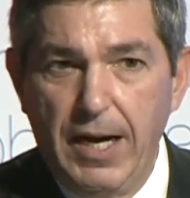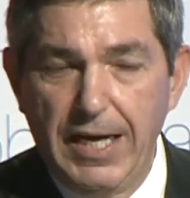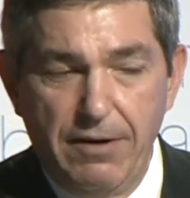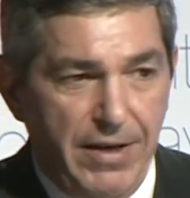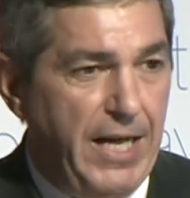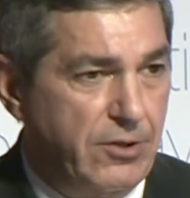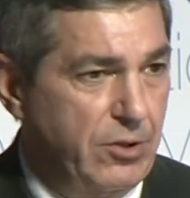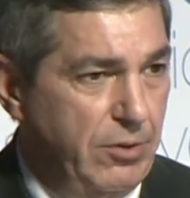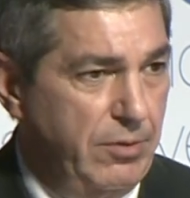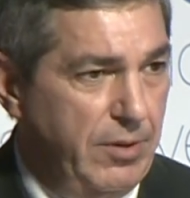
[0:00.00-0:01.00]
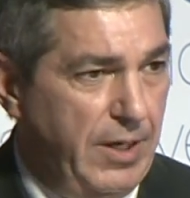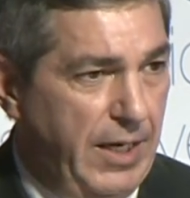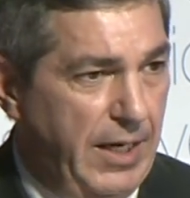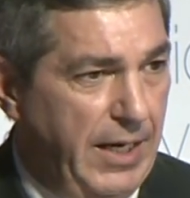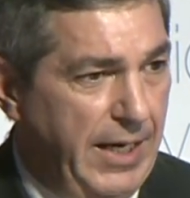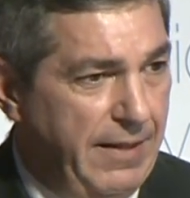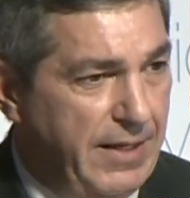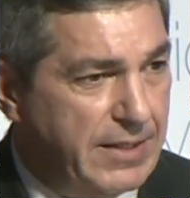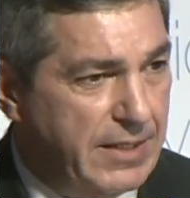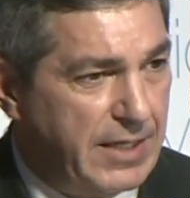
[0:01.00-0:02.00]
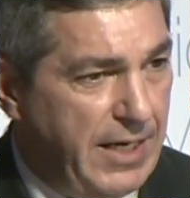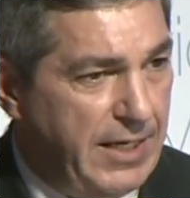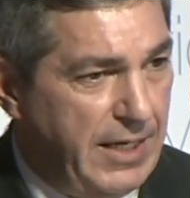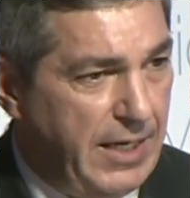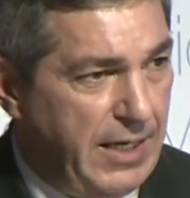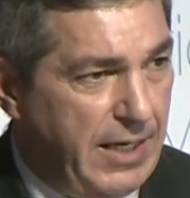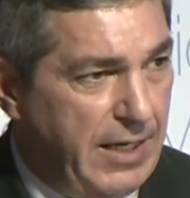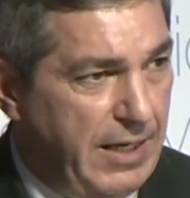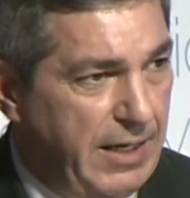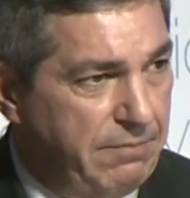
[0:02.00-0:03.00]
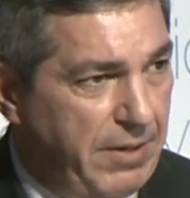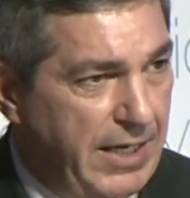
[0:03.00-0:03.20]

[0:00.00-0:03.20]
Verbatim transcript: I have had to. Uh, this is a, uh,